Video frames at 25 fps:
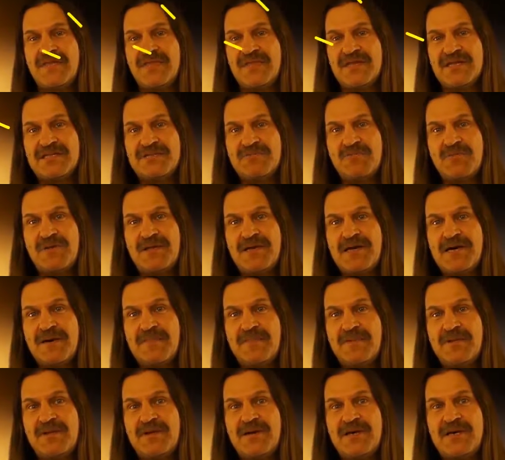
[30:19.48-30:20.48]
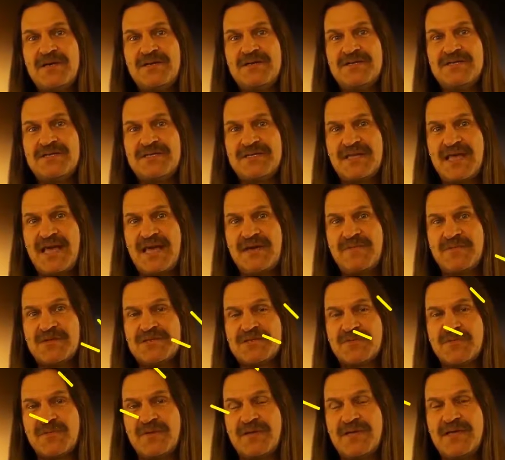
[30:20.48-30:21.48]
This will help you to understand
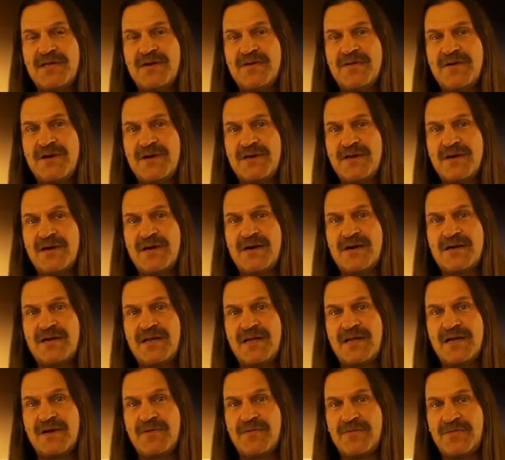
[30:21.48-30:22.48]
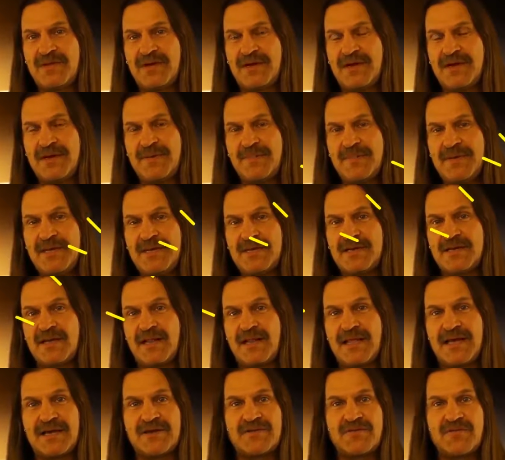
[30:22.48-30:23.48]
what's really going on here with an intermittent
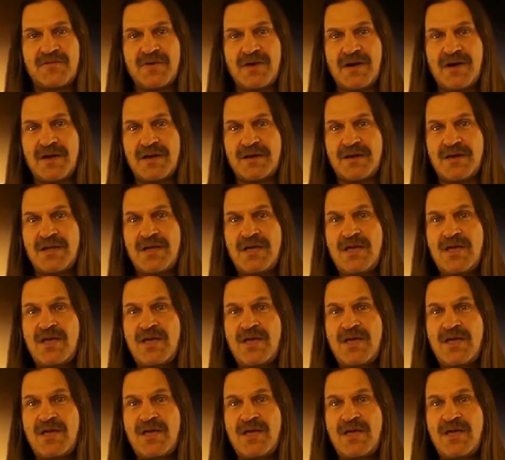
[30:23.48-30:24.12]
electron.